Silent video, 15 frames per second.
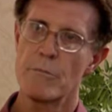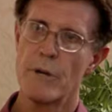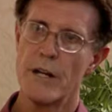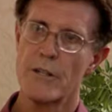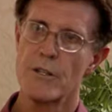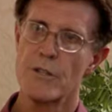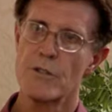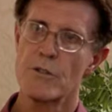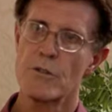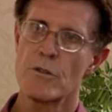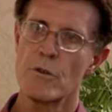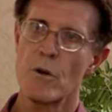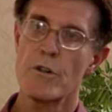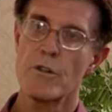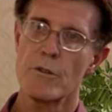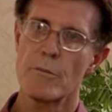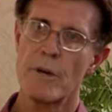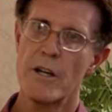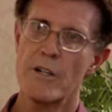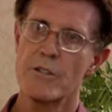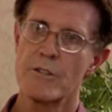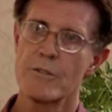practitioner nor to the
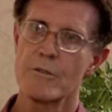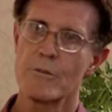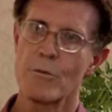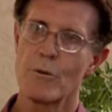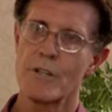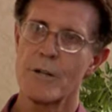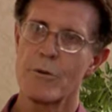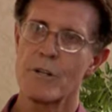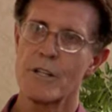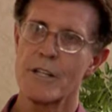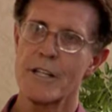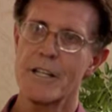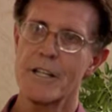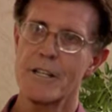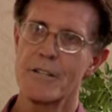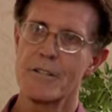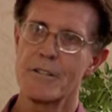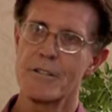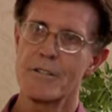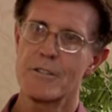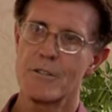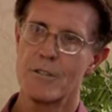patient what they really
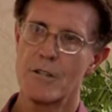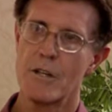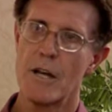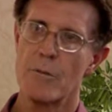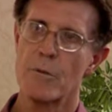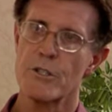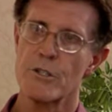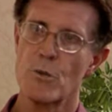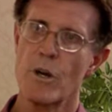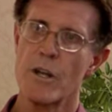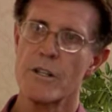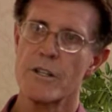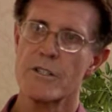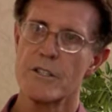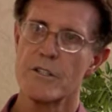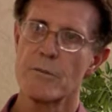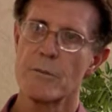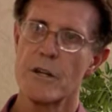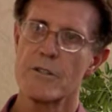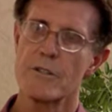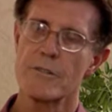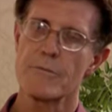needed to accomplish wellness in the
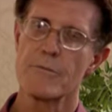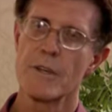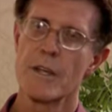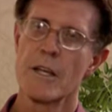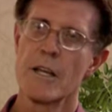patient.